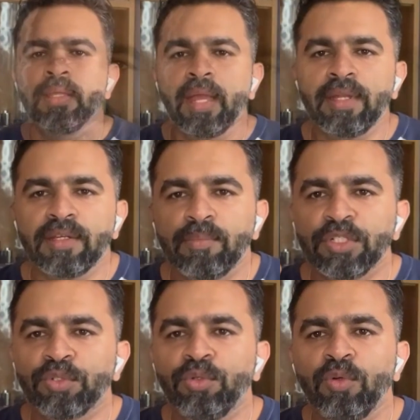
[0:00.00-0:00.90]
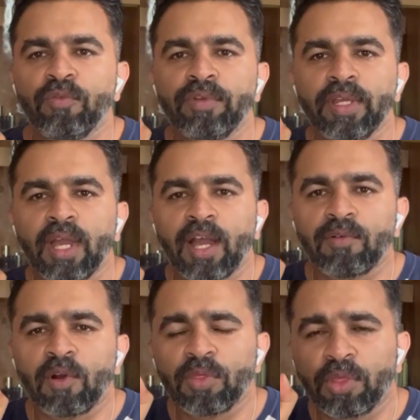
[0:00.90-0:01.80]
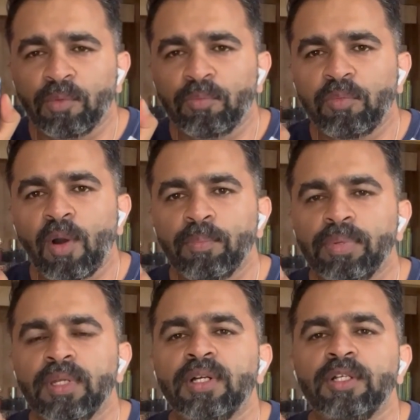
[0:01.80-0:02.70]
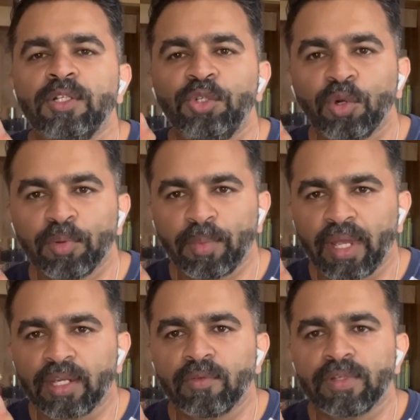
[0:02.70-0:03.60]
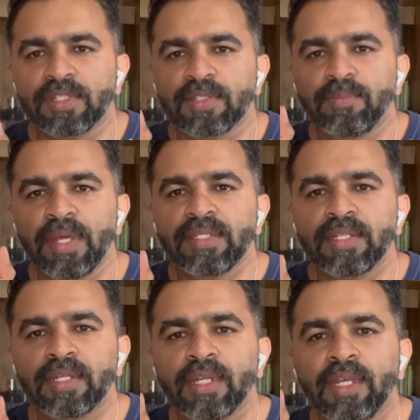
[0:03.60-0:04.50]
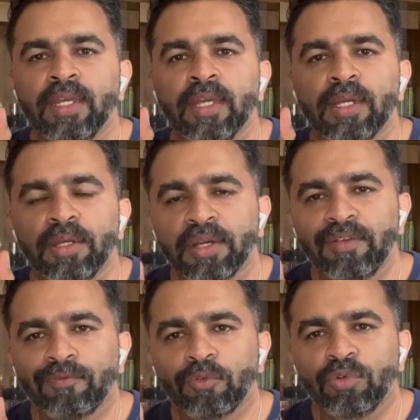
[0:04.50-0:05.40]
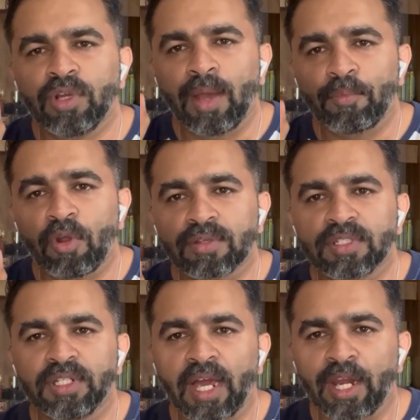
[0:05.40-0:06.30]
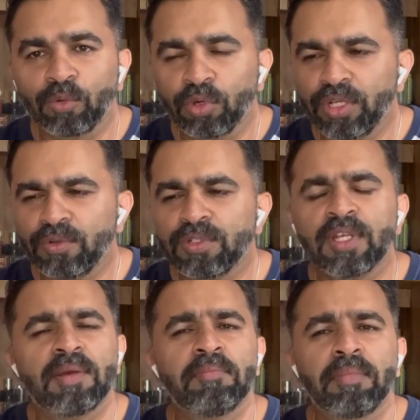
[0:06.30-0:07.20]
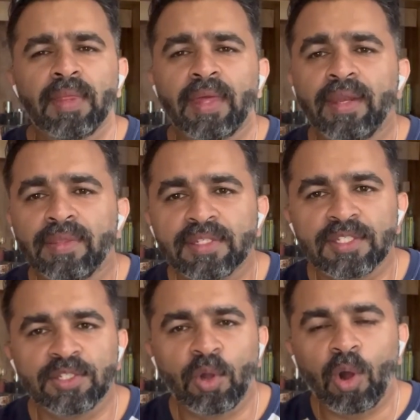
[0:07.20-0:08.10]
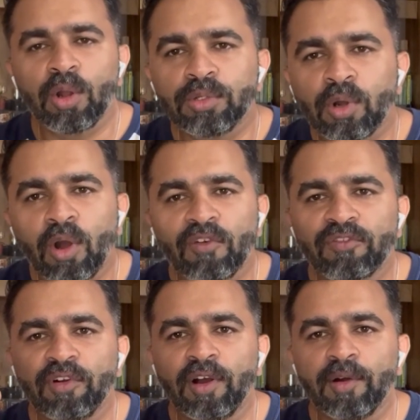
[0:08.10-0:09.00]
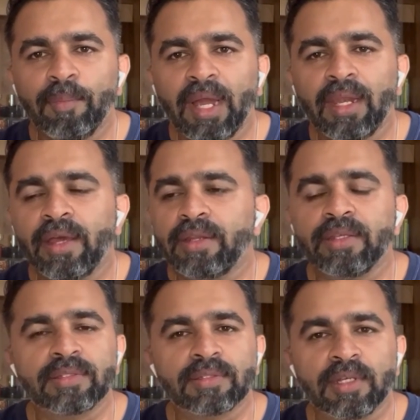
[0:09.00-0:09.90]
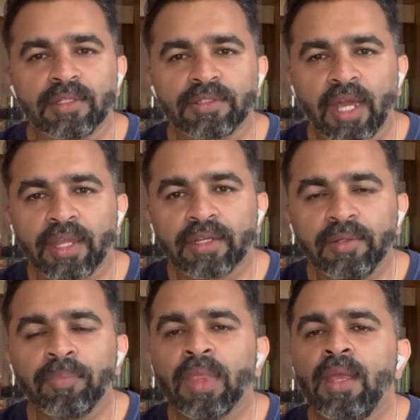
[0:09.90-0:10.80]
At number 2, we have the popular Dopamine, which is basically grapefruit, ambroxan and woody notes. But then this is the alt of Bvlgari's Tiger.